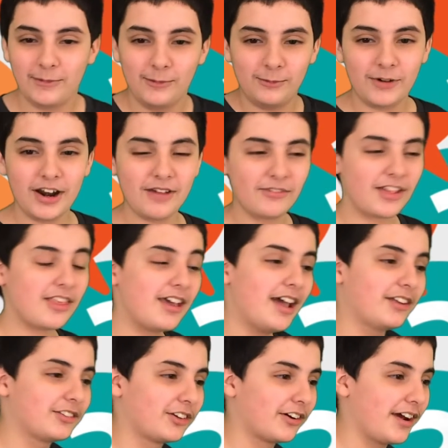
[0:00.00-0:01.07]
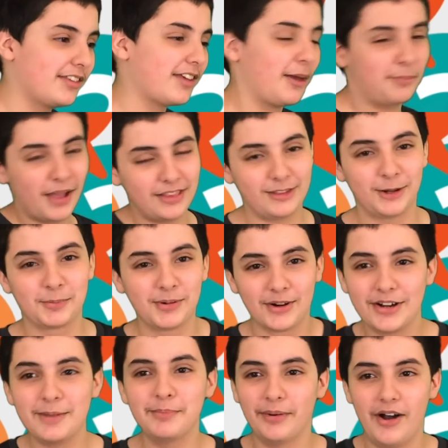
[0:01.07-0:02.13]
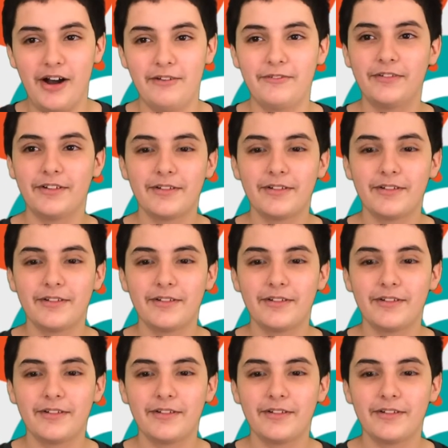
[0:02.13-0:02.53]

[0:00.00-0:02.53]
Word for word: Whatever the answer is, I bet they're pretty buff.